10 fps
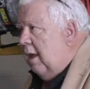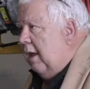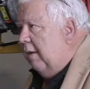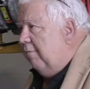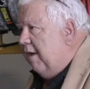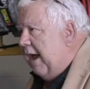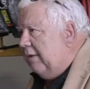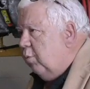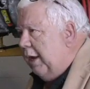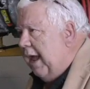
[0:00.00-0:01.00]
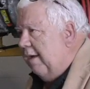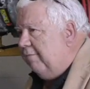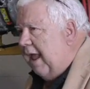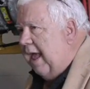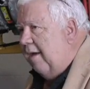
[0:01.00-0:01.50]
In fact, we
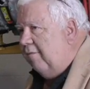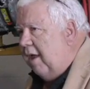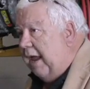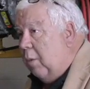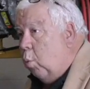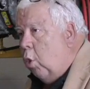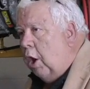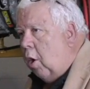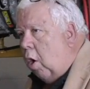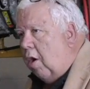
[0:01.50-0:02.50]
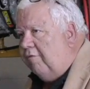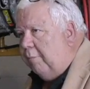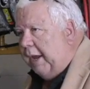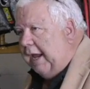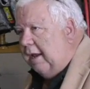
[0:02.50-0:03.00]
have to have a one off
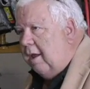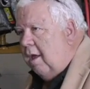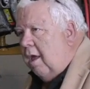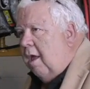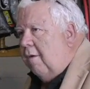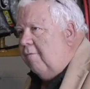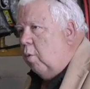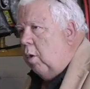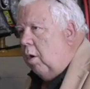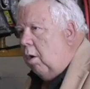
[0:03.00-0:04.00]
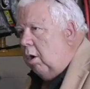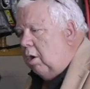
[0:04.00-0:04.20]
made for our